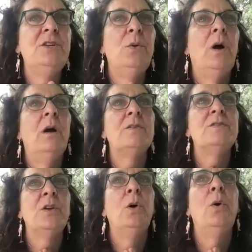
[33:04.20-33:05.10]
you are
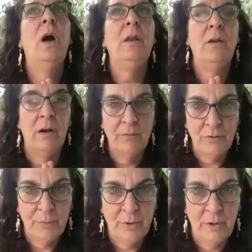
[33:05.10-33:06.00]
so
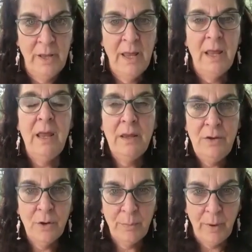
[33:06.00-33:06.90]
uncomfortable in
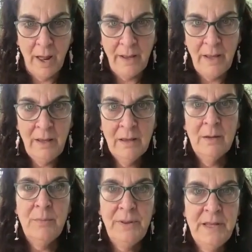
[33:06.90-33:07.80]
your body,
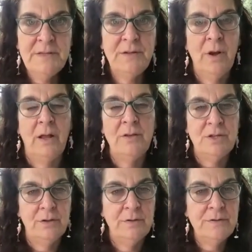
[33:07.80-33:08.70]
please do not
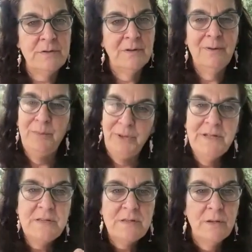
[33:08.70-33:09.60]
juice.
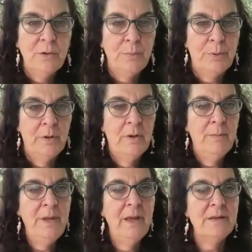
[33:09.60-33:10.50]
Please soup,
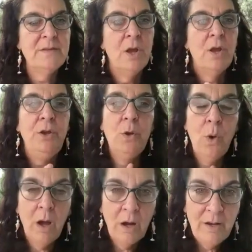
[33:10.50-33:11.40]
because you
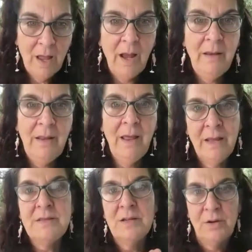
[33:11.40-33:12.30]
are
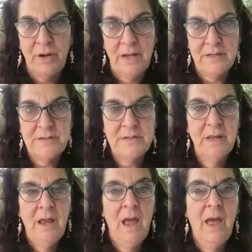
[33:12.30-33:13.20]
98 degrees
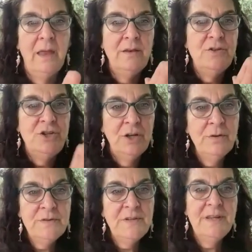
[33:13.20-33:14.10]
and
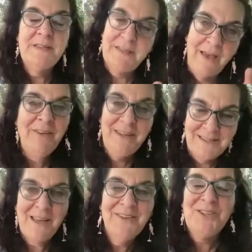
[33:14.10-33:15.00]
juice is
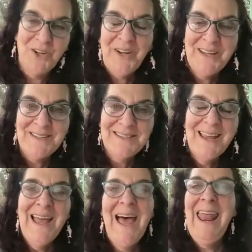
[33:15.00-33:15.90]
77 degrees
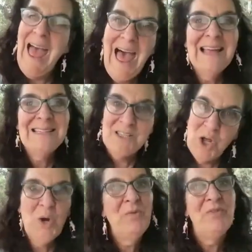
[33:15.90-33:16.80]
and has
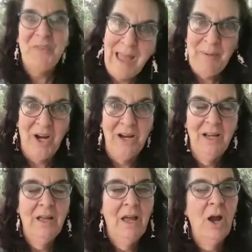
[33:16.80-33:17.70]
no fiber.
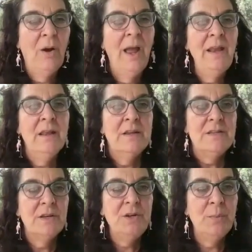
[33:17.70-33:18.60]
All right.
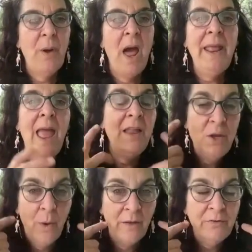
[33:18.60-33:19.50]
So your body, and
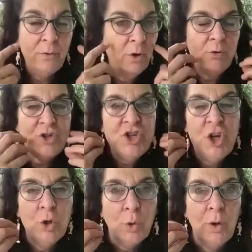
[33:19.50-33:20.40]
you also don't
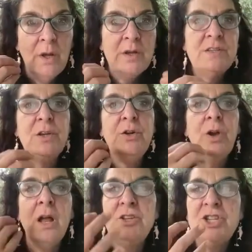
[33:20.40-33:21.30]
chew. So you're
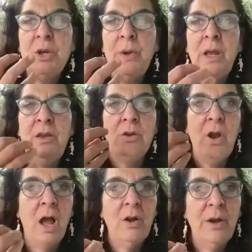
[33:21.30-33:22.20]
not chewing, you're
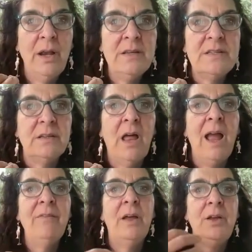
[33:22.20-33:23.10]
not creating
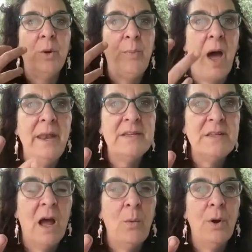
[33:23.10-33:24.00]
saliva, your body's
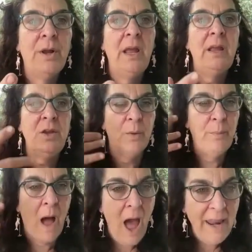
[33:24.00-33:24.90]
not working, your
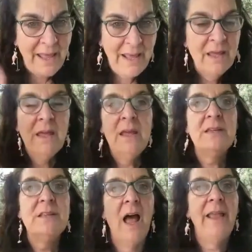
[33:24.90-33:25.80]
body
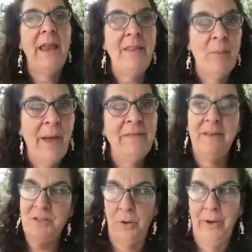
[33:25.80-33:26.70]
is not getting the
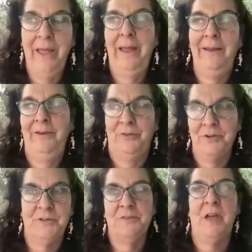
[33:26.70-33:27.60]
message, oh, hey,
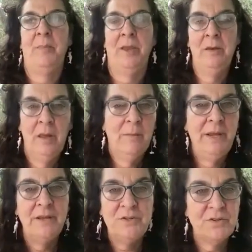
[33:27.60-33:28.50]
nutrition's coming,
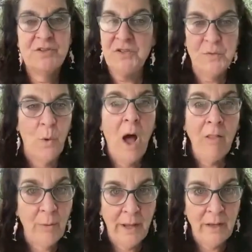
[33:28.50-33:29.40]
because you're
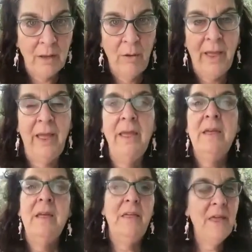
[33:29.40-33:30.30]
swallowing. Okay.
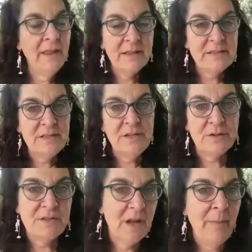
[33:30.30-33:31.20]
And then it gets into your
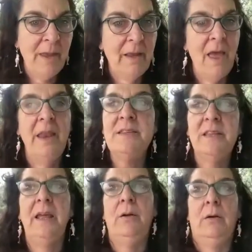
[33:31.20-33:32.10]
stomach and it's
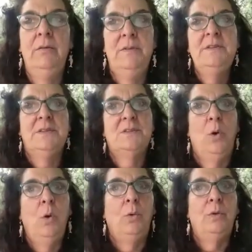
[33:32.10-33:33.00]
like, oh, this is
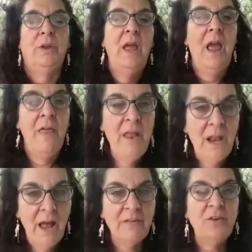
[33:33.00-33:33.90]
cold. And then
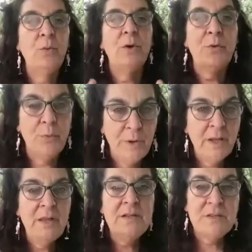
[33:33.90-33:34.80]
it has to work
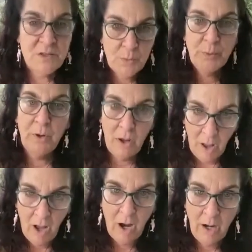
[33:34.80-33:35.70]
really super
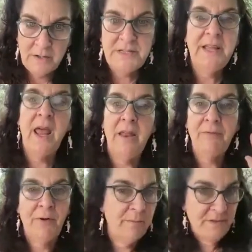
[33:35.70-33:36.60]
hard to get it
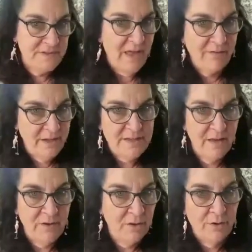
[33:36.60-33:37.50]
from the
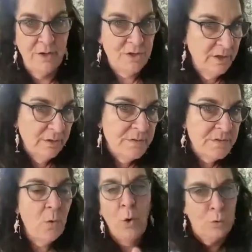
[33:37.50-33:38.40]
77 degree
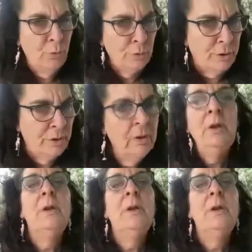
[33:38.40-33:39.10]
juice or cooler